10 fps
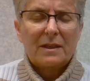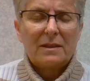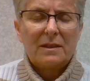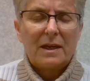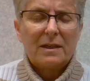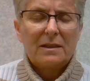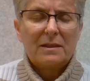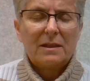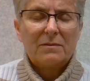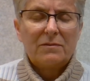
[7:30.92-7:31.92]

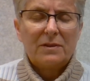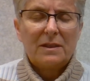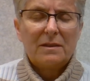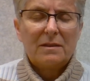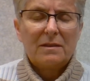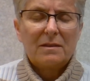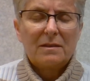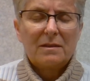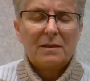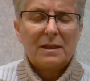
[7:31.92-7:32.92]
legs and feet
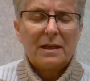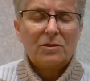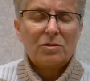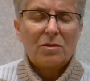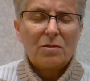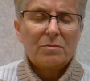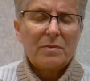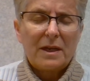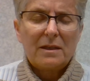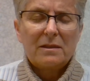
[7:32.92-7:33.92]
at your own
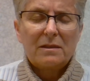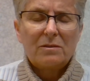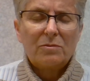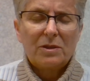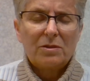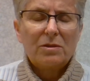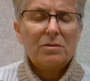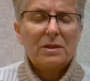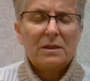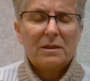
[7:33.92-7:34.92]
pace when you're
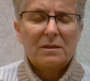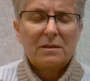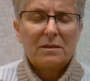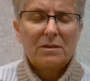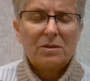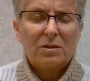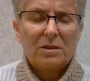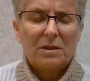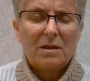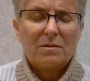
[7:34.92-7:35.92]
doing this
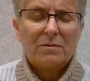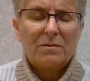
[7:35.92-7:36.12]
yourself.